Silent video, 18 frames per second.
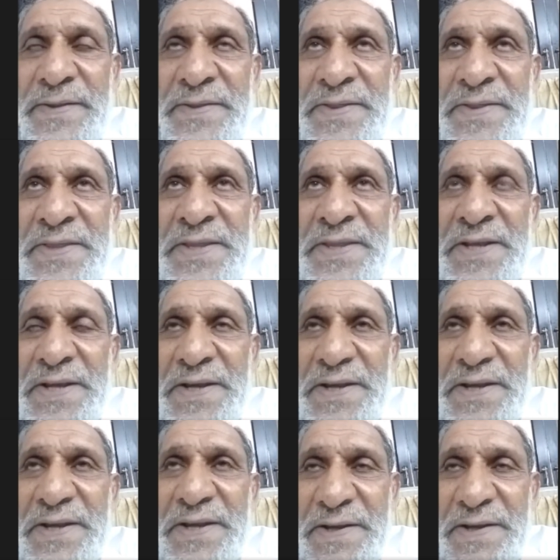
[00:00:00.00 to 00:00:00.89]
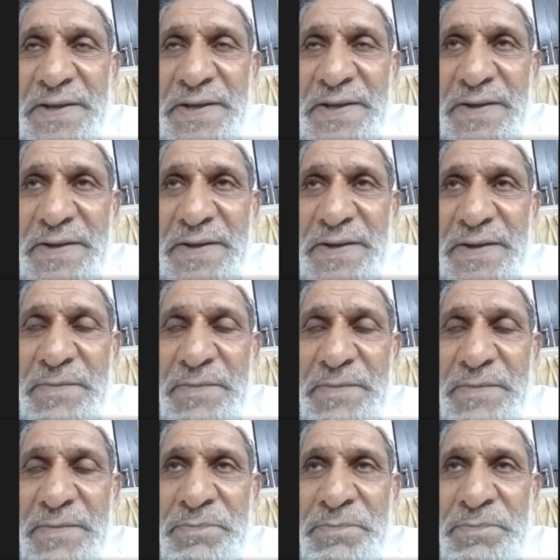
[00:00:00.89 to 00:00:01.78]
the
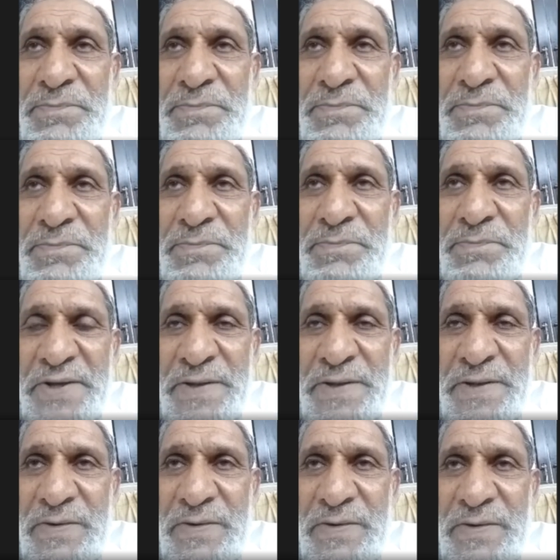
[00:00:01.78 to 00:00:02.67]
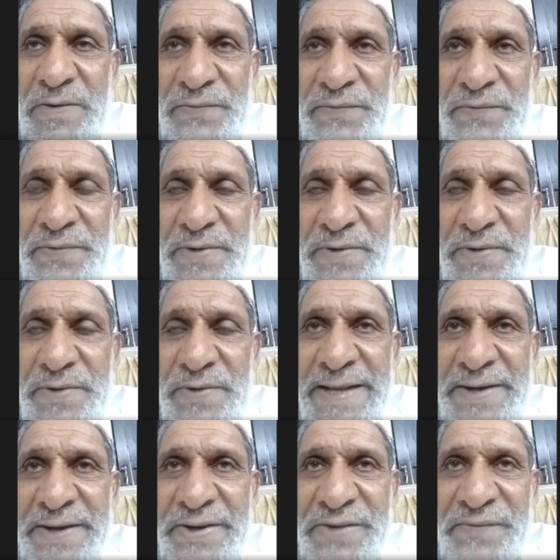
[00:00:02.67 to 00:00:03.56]
picture of
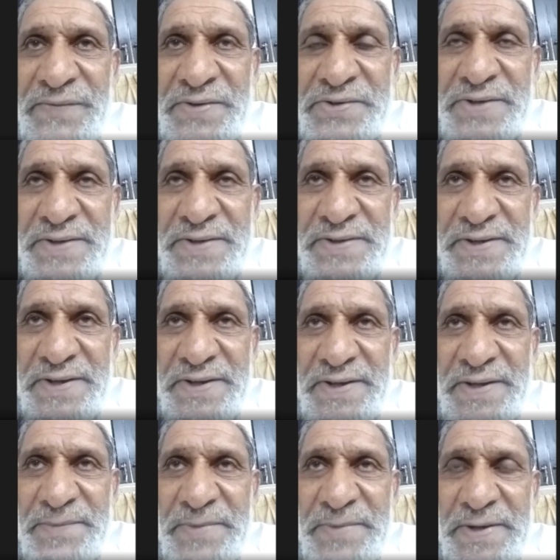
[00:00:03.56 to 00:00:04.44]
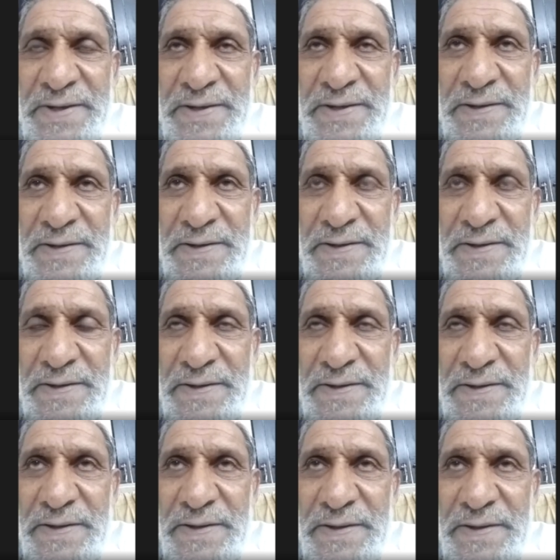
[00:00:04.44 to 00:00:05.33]
iron deficiency anemia
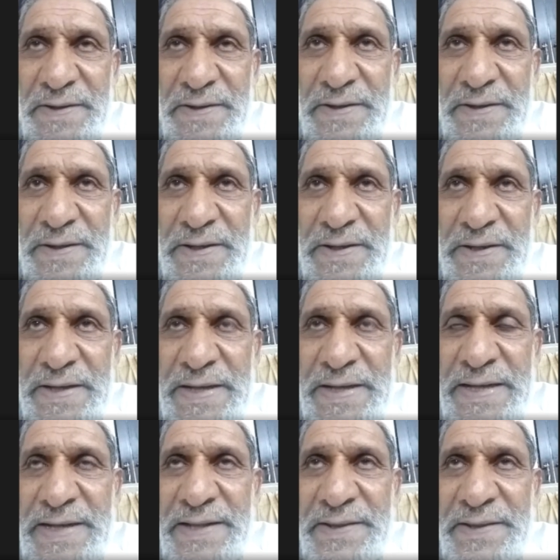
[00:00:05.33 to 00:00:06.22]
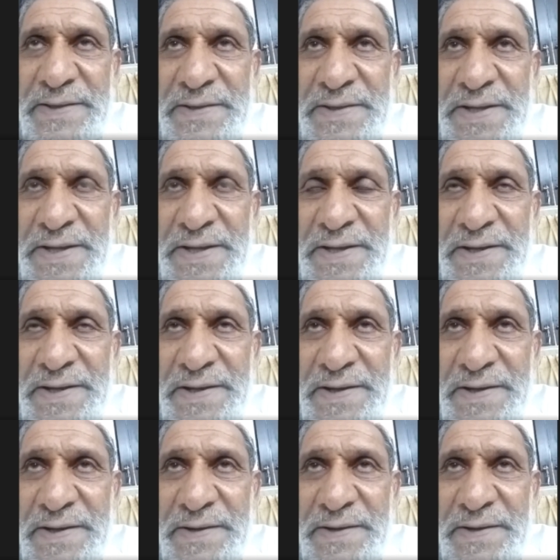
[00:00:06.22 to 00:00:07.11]
and the
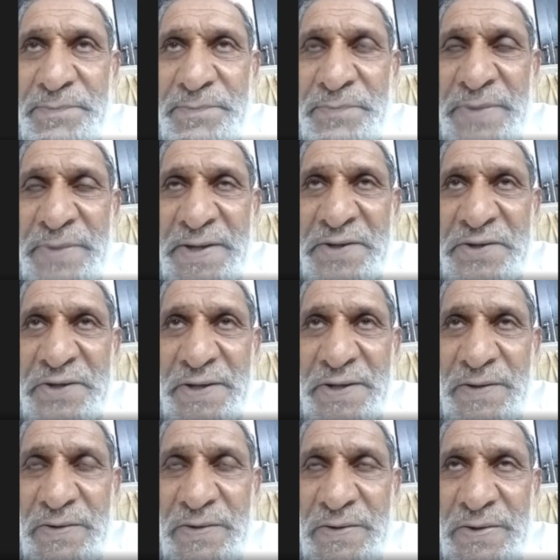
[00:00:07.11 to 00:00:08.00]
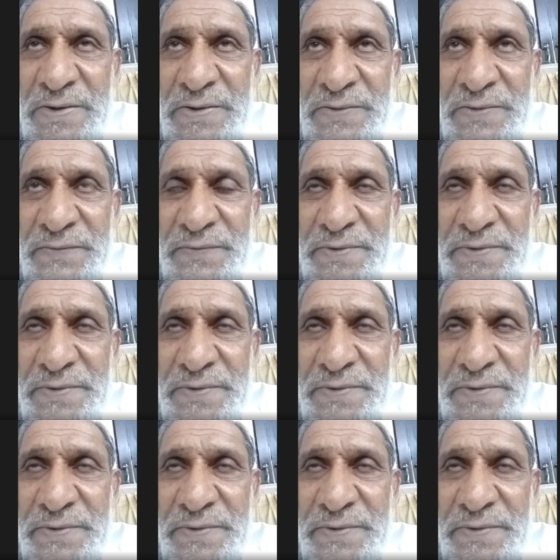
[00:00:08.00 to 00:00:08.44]
picture of